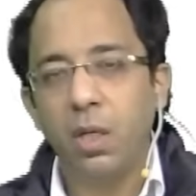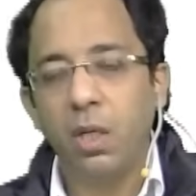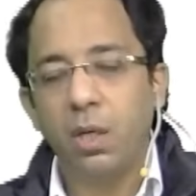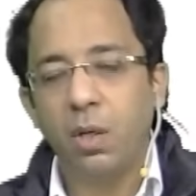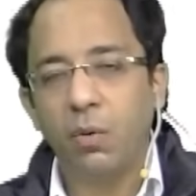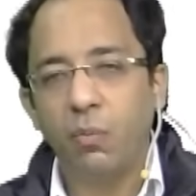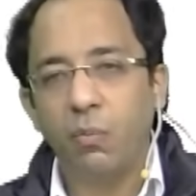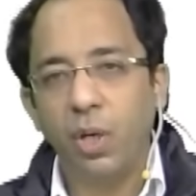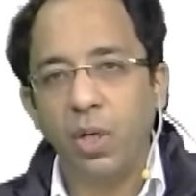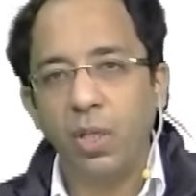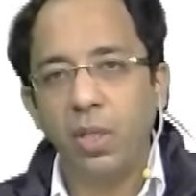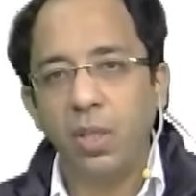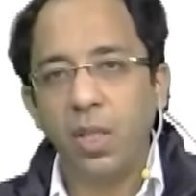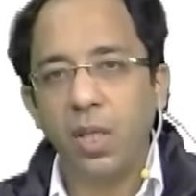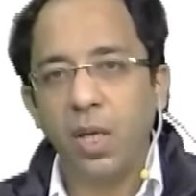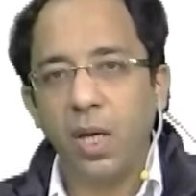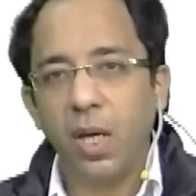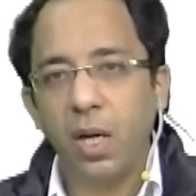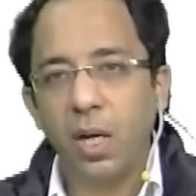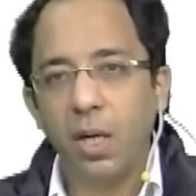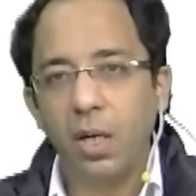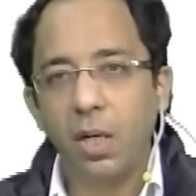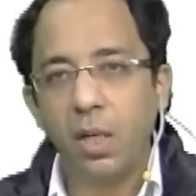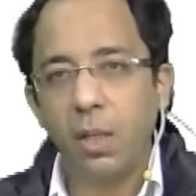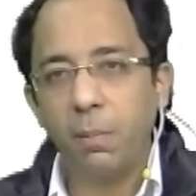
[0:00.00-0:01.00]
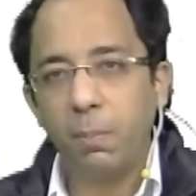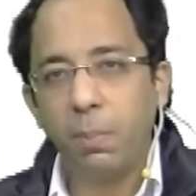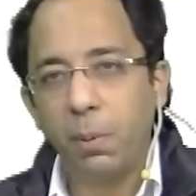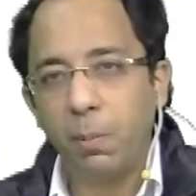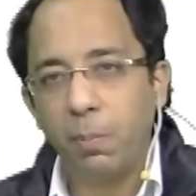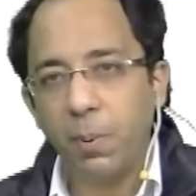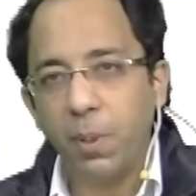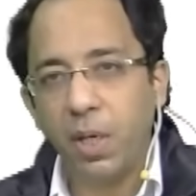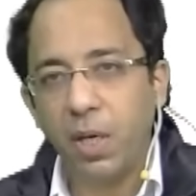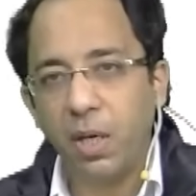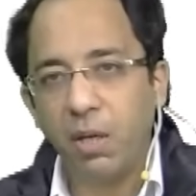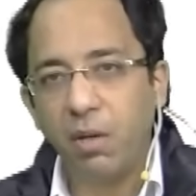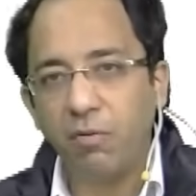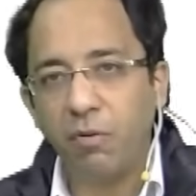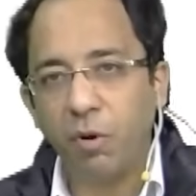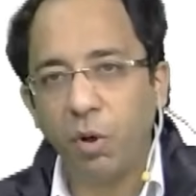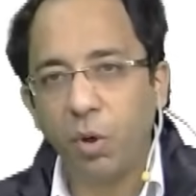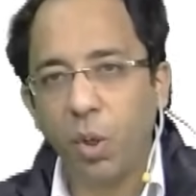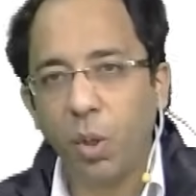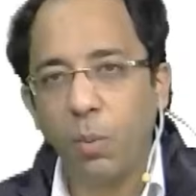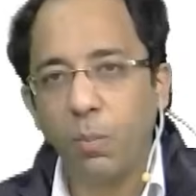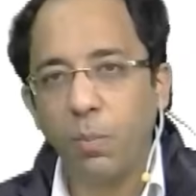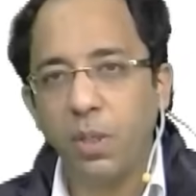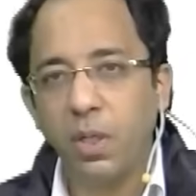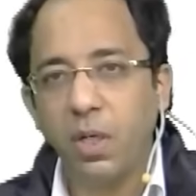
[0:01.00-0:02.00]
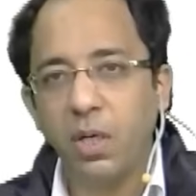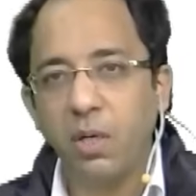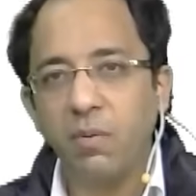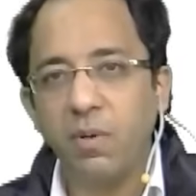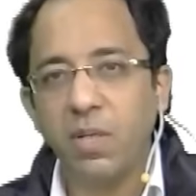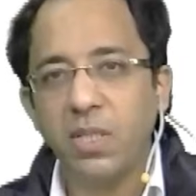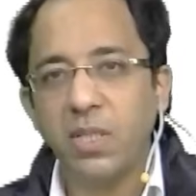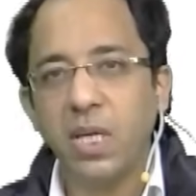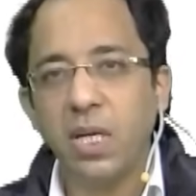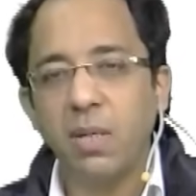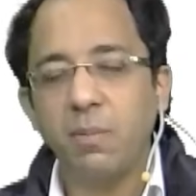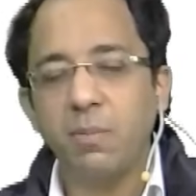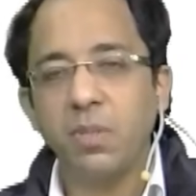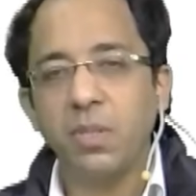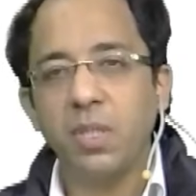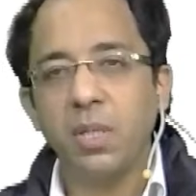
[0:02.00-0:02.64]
when they are preparing for competitive exams,